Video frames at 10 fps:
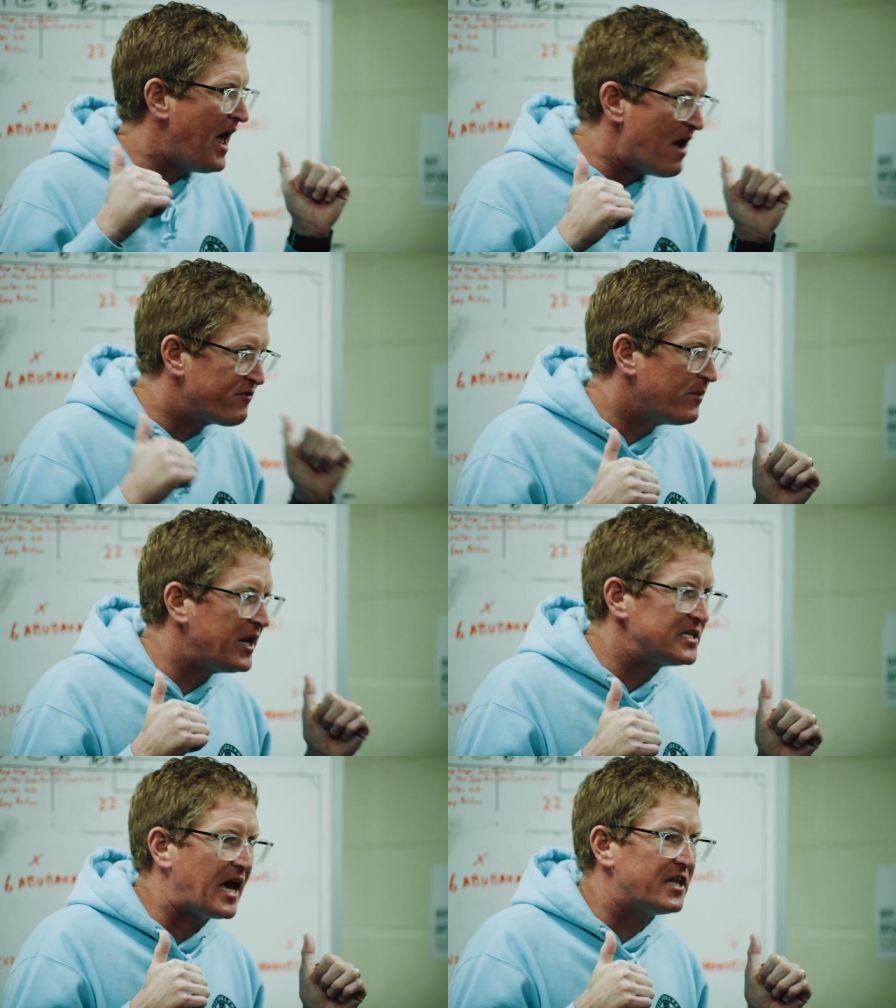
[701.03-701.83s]

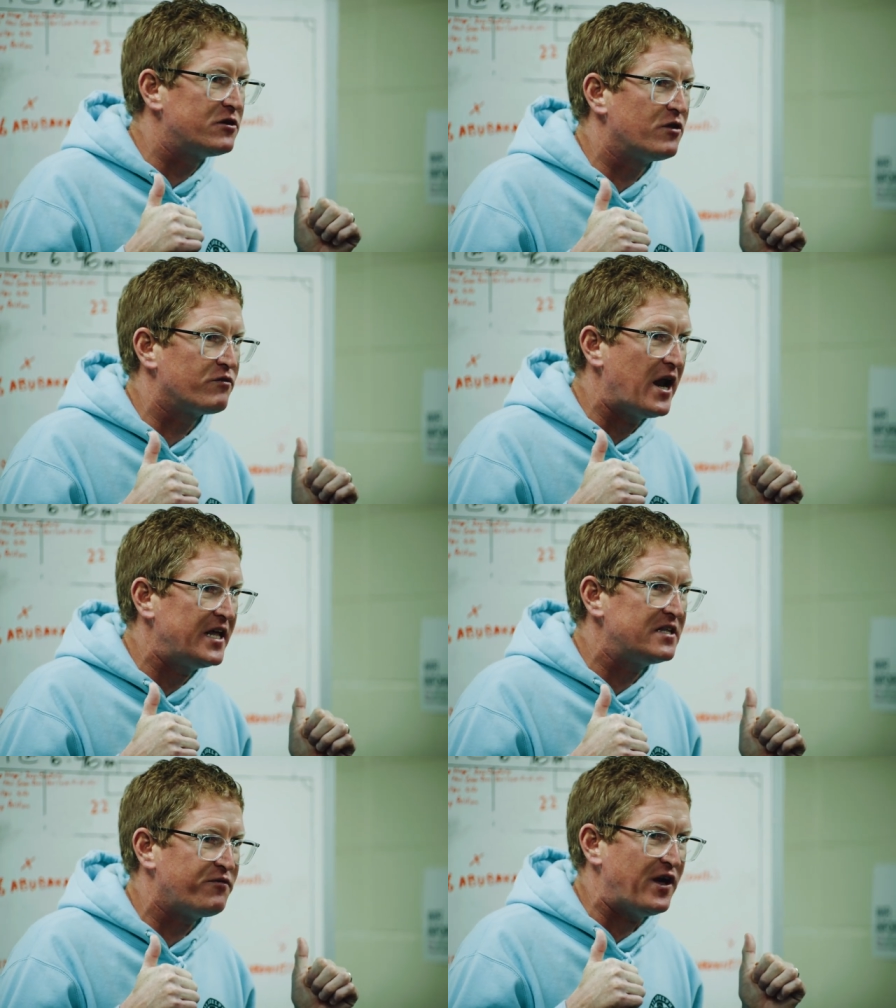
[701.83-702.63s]
Everybody's got to do the
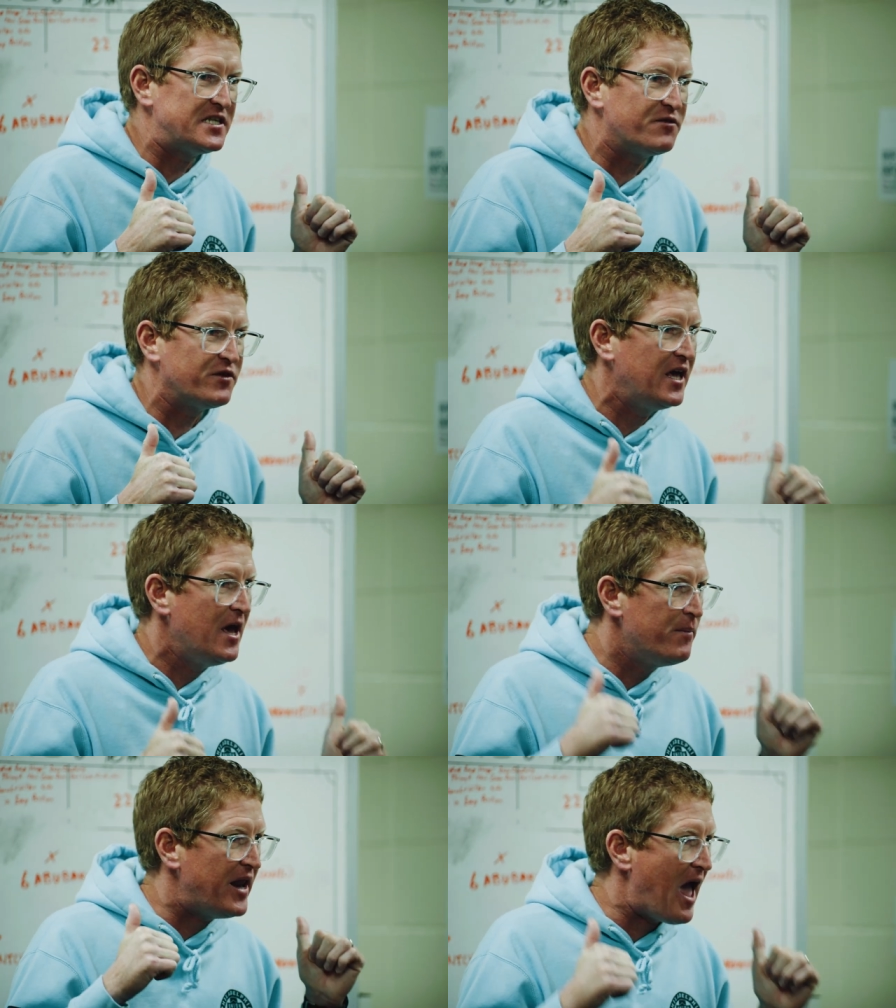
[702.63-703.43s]
running defensively,
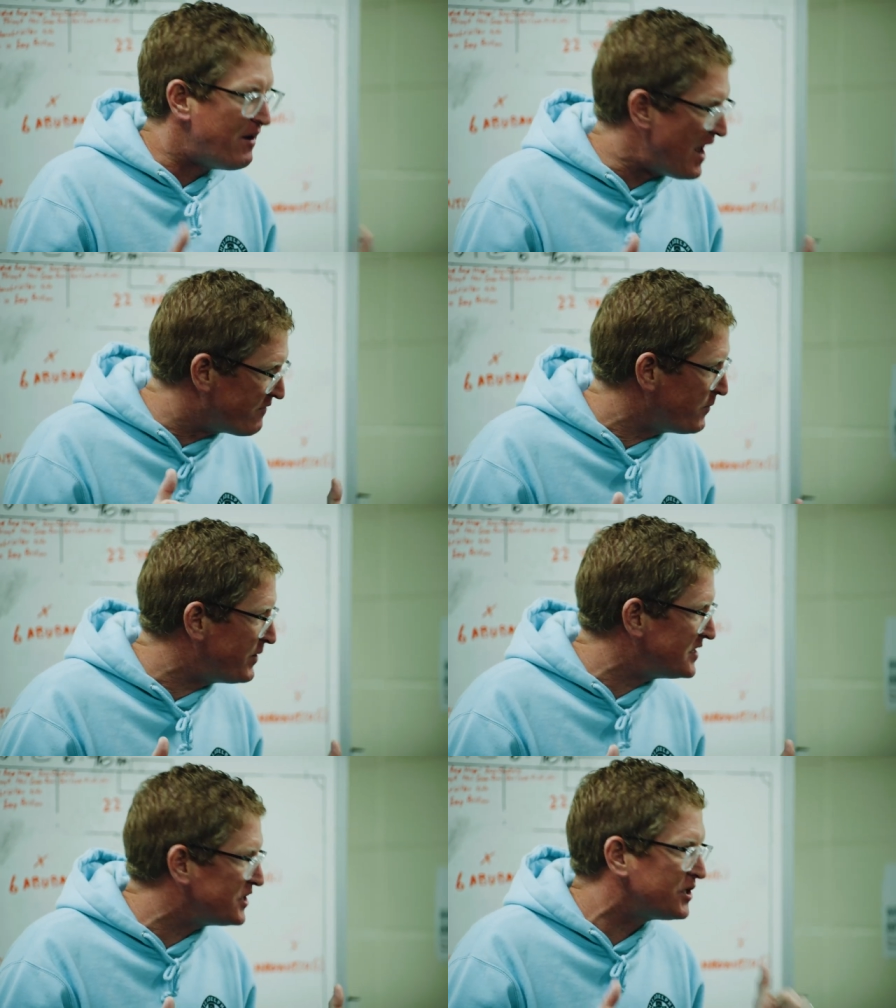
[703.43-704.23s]
but in every
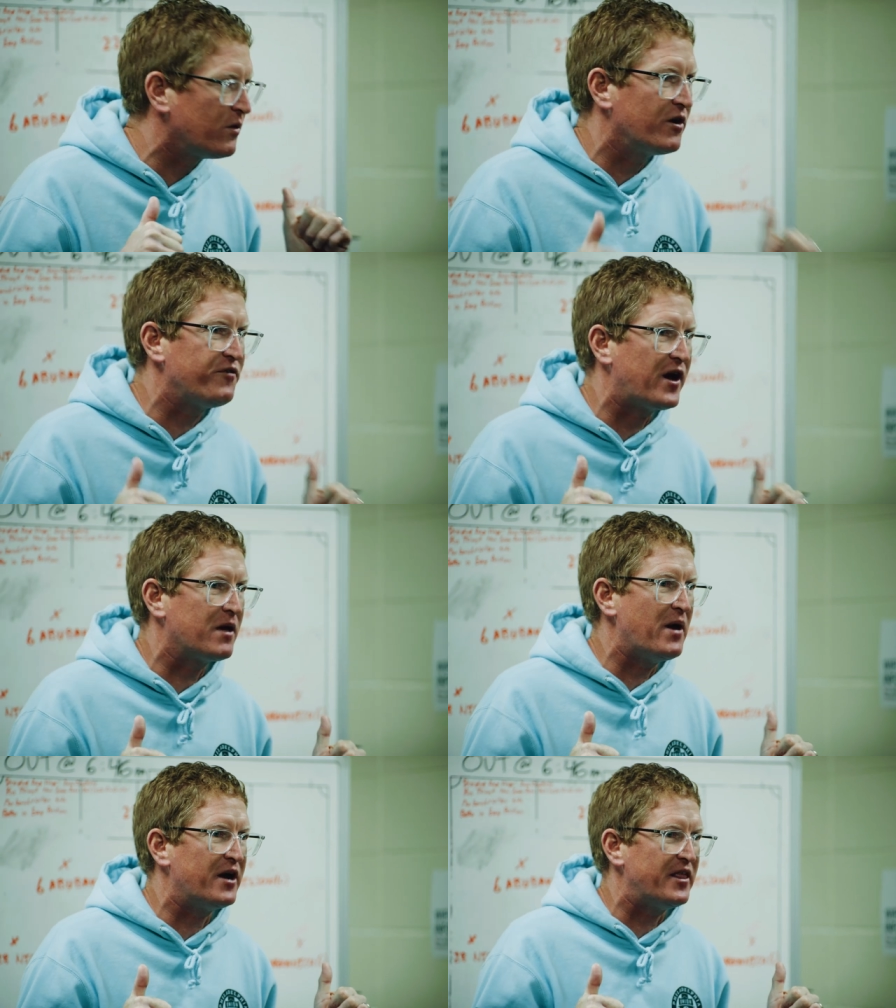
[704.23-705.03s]
position we're
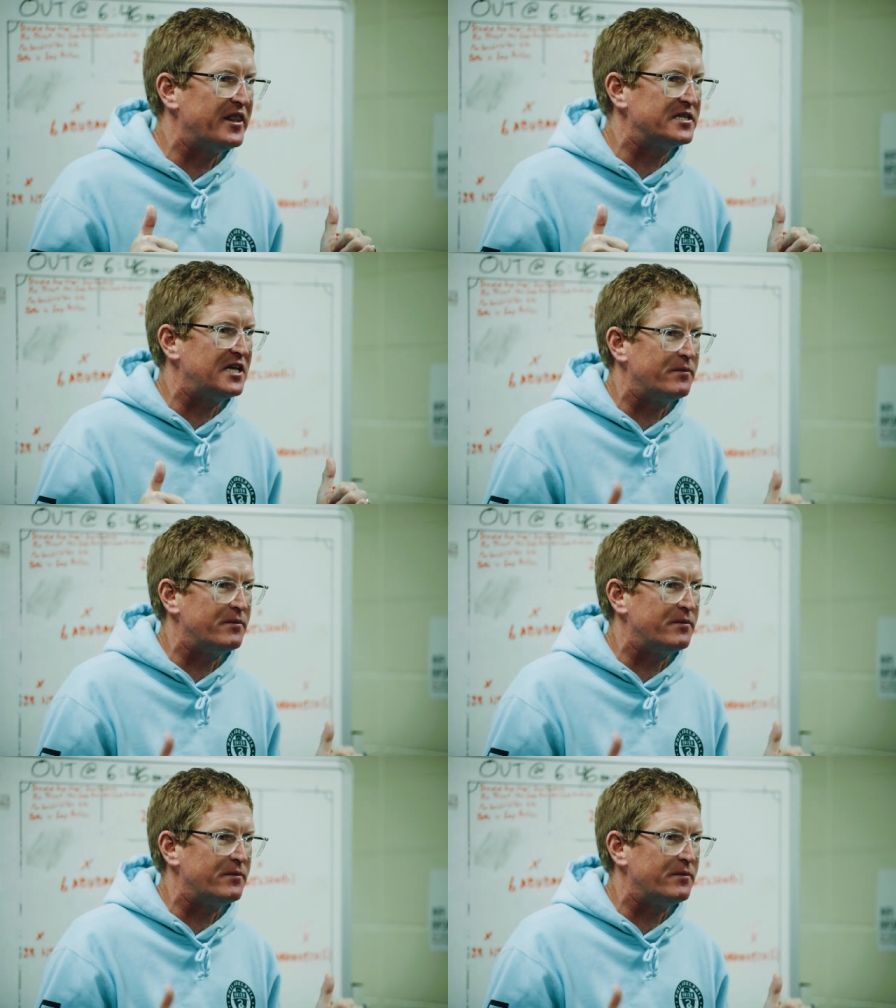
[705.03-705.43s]
better than this team.